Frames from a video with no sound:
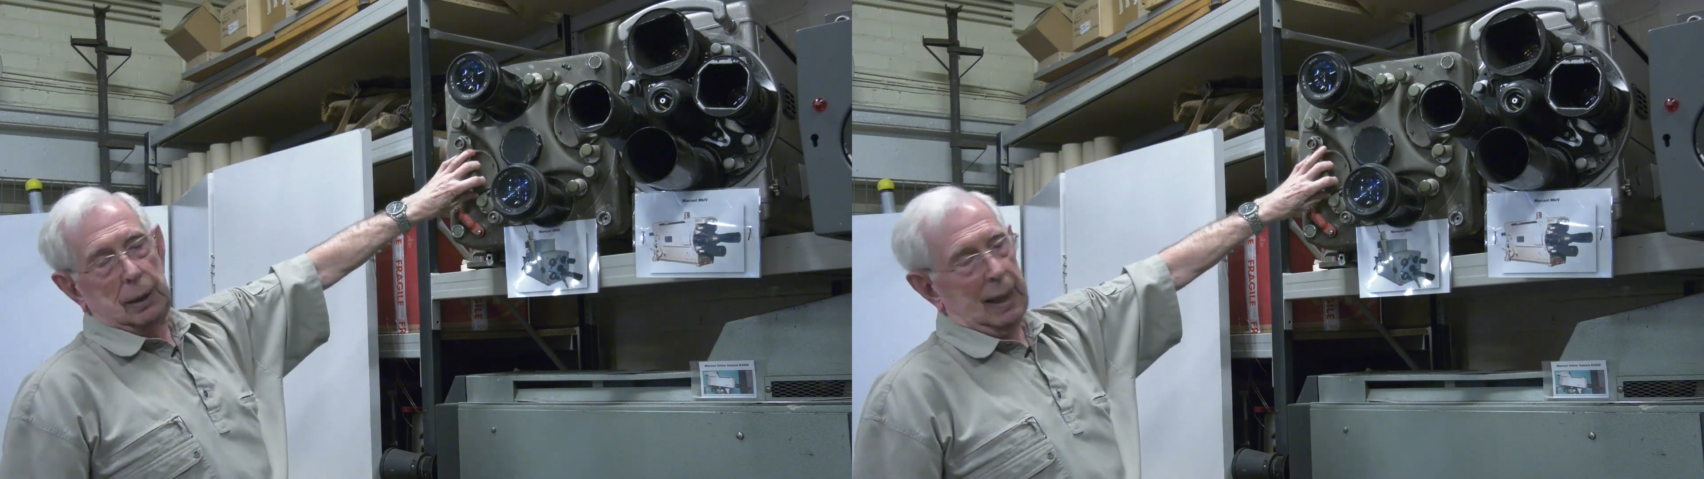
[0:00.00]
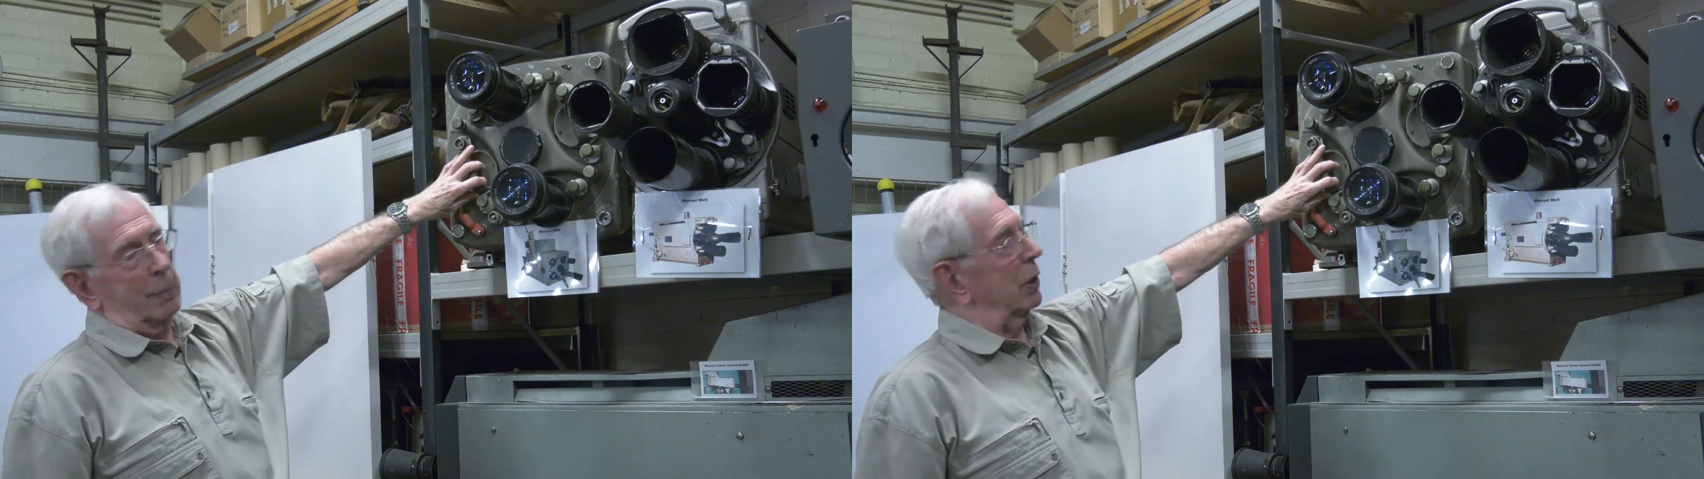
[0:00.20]

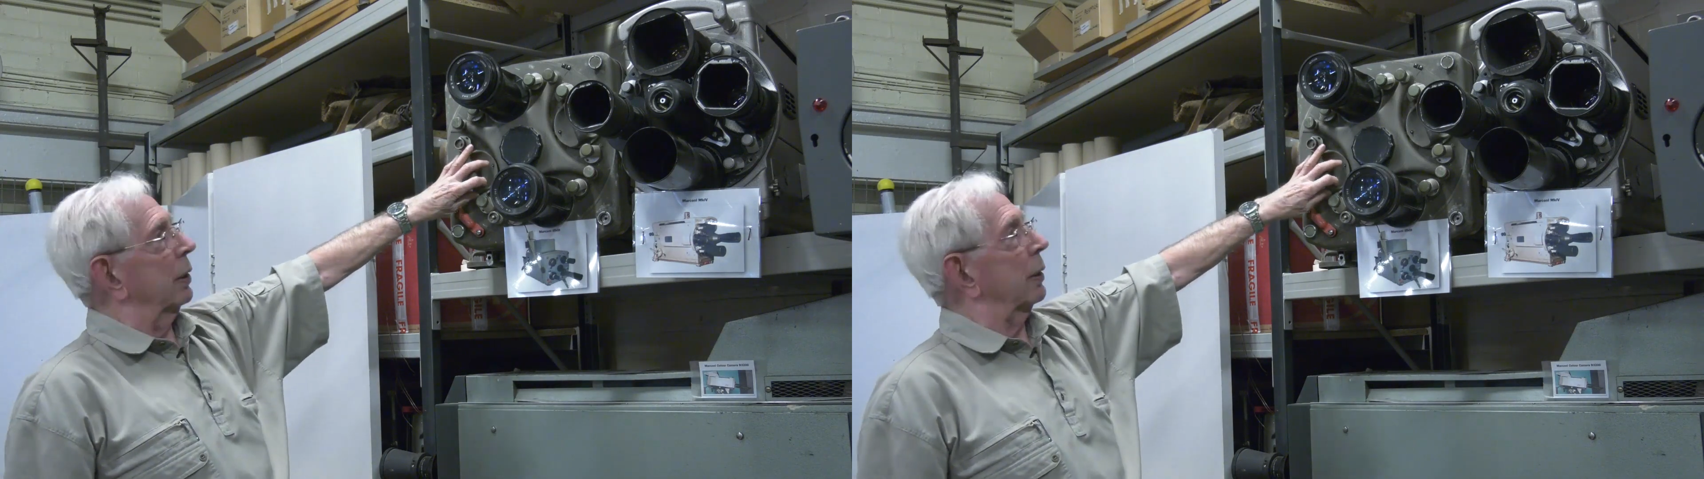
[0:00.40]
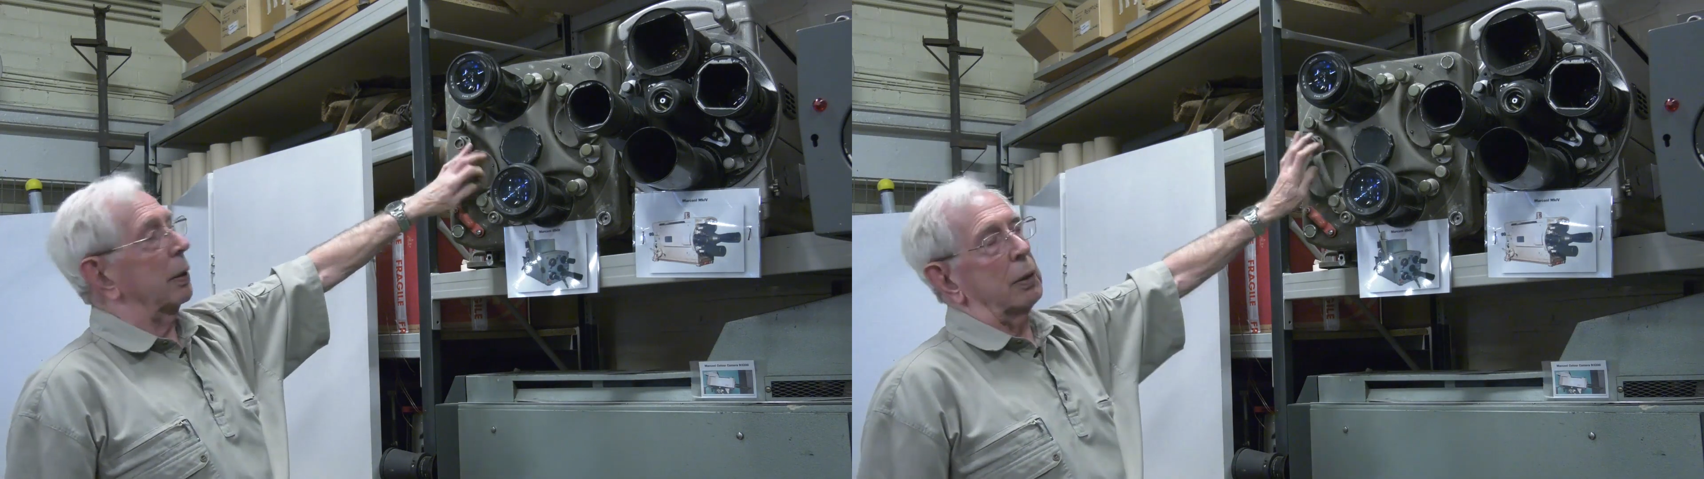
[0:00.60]

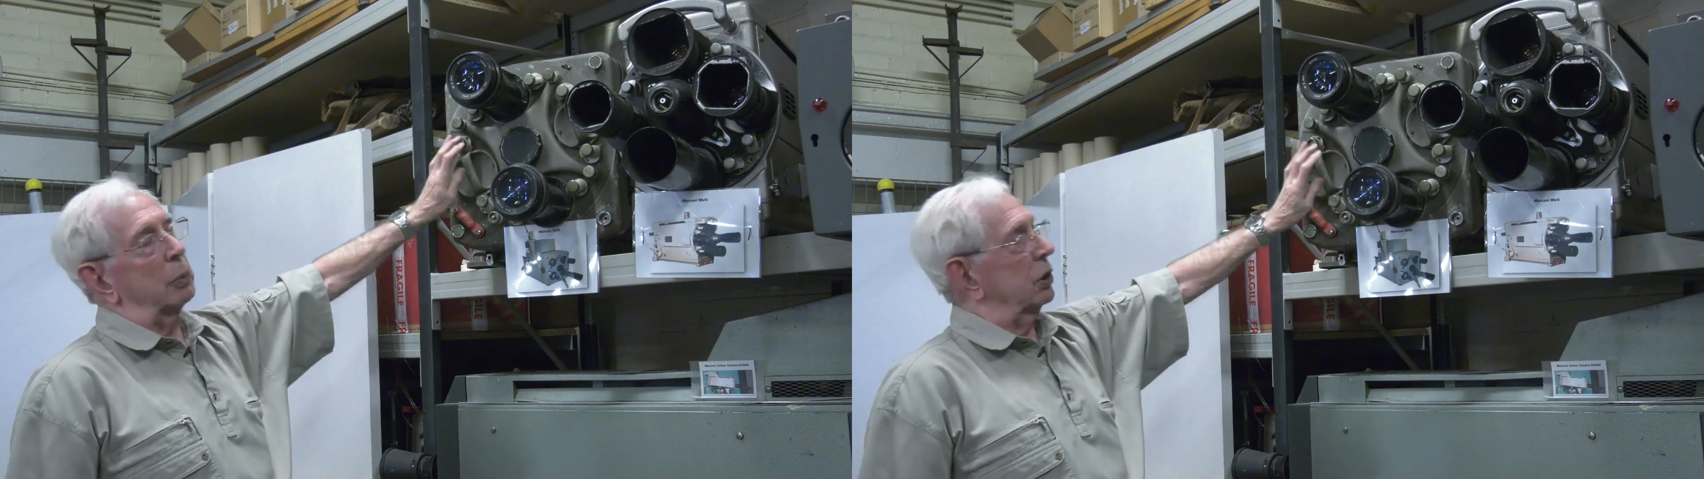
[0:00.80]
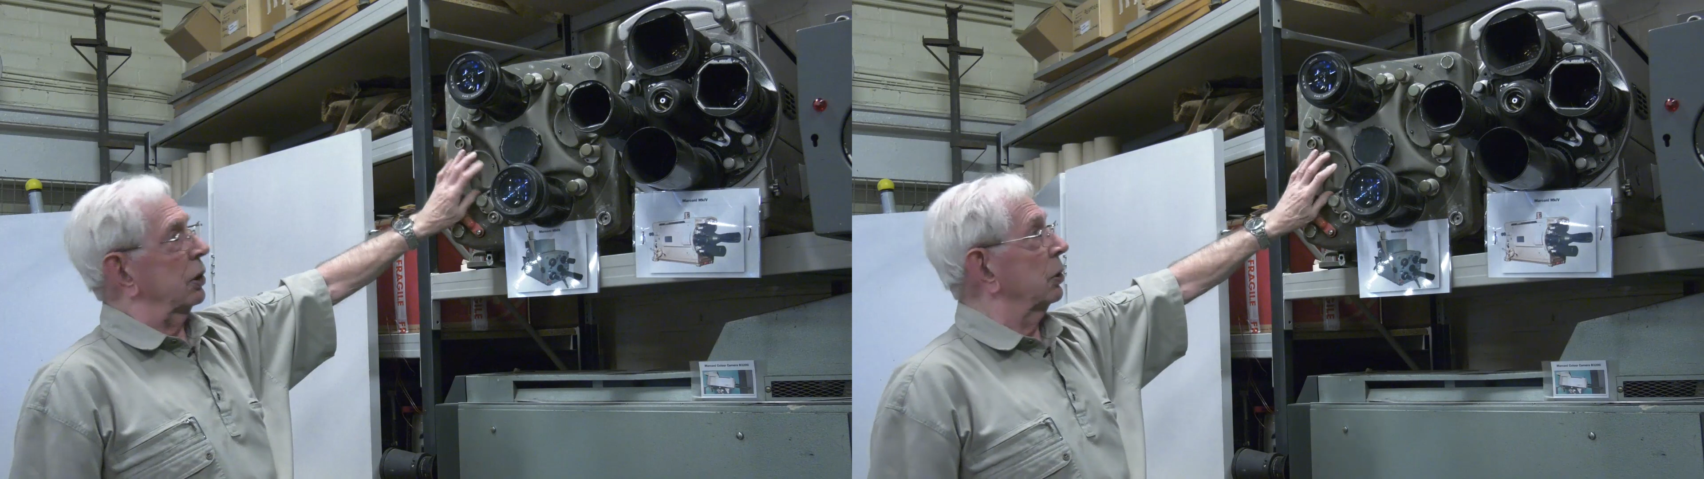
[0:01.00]
camera that
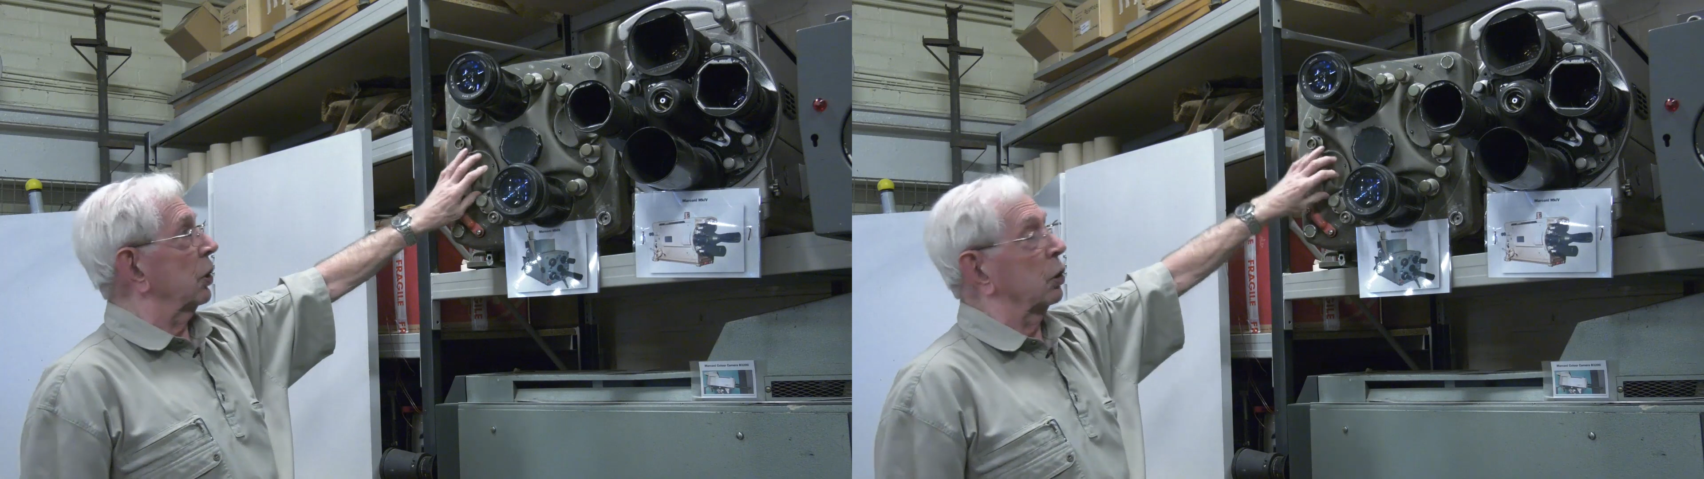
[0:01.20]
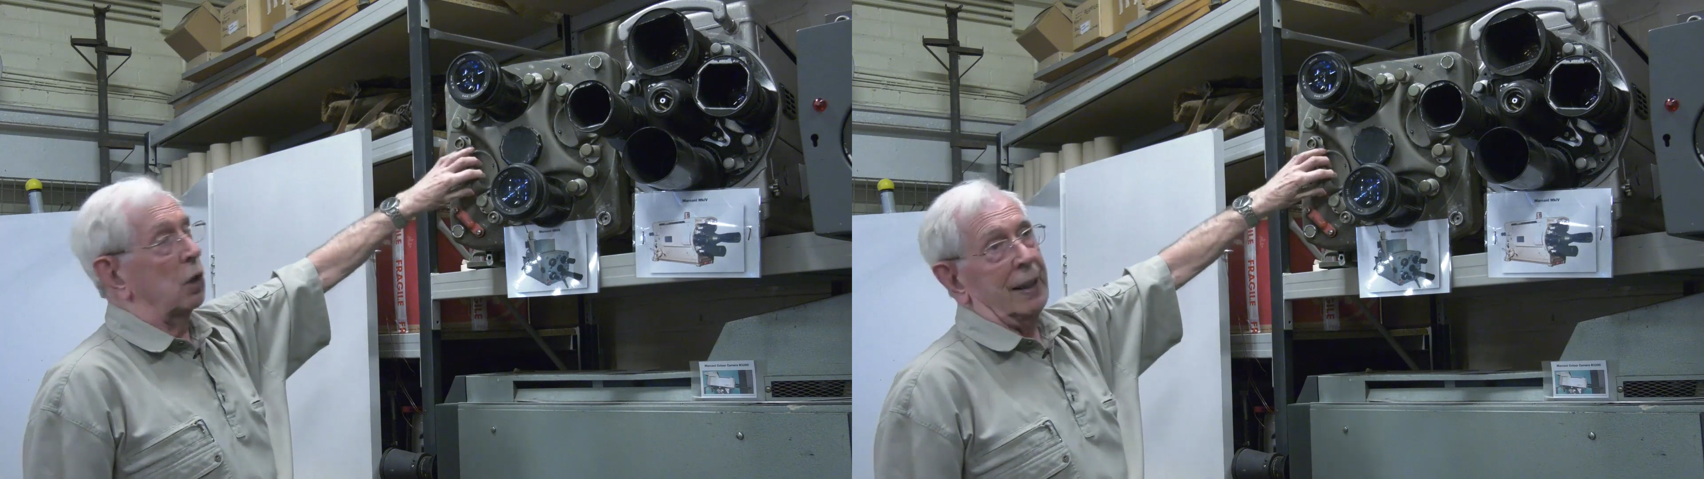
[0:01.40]
was
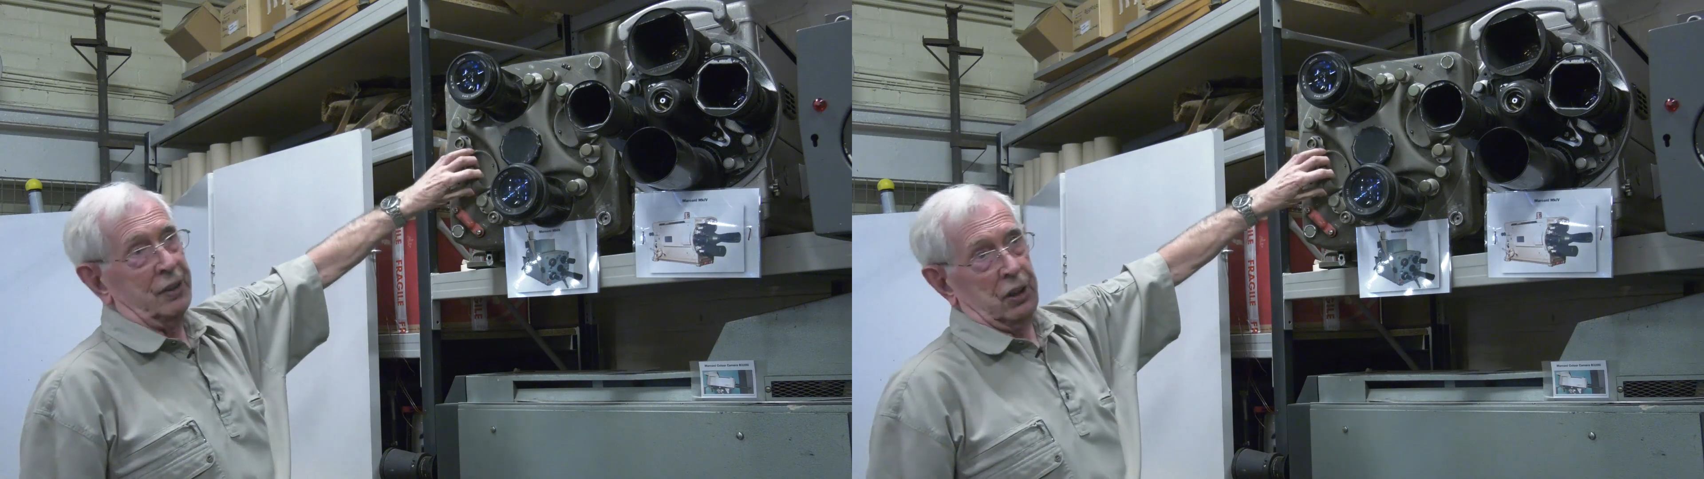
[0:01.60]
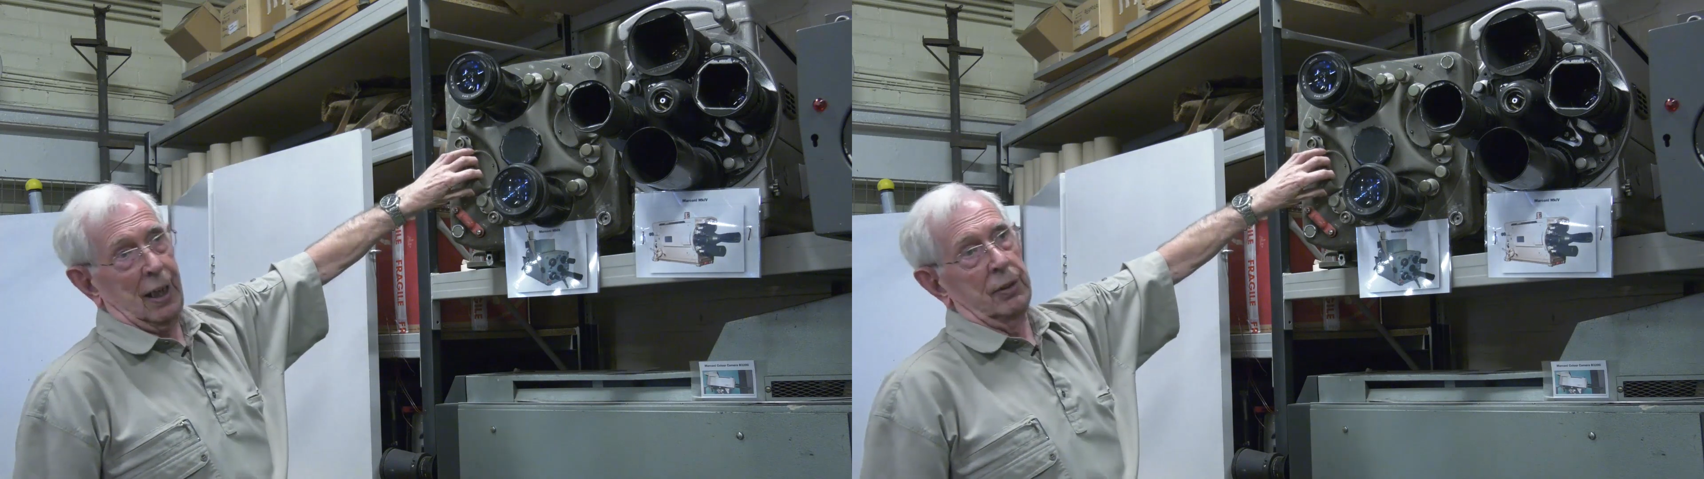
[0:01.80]
used on
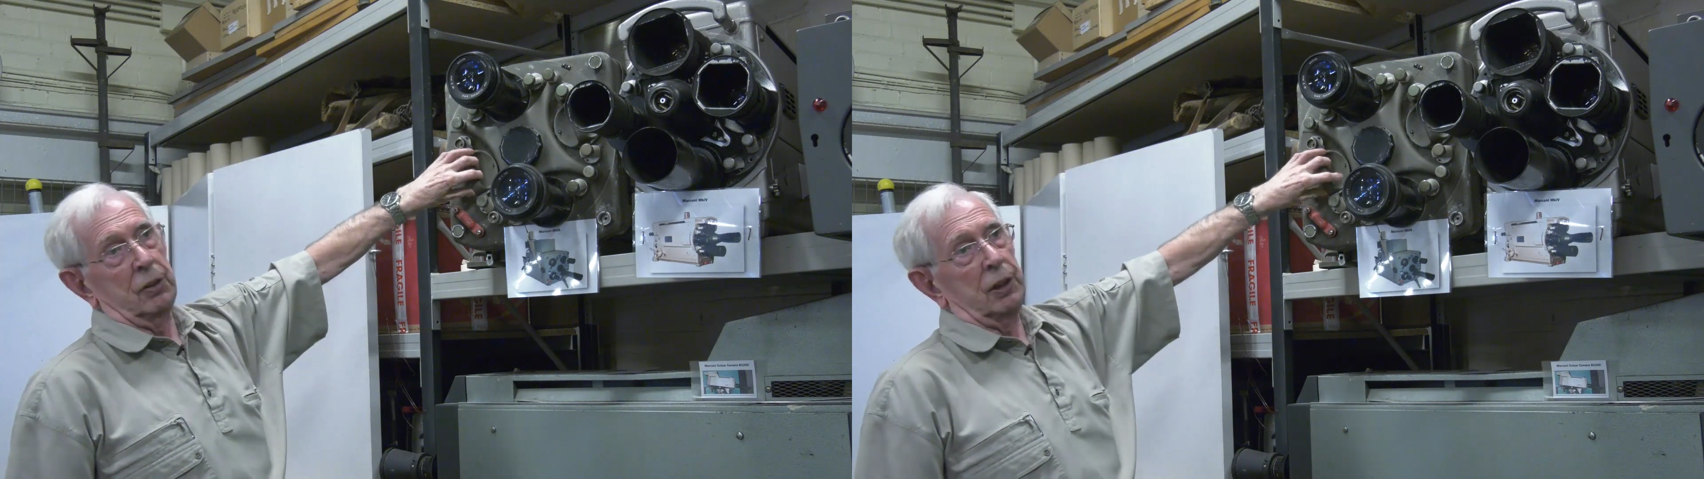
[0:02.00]
Grandstand,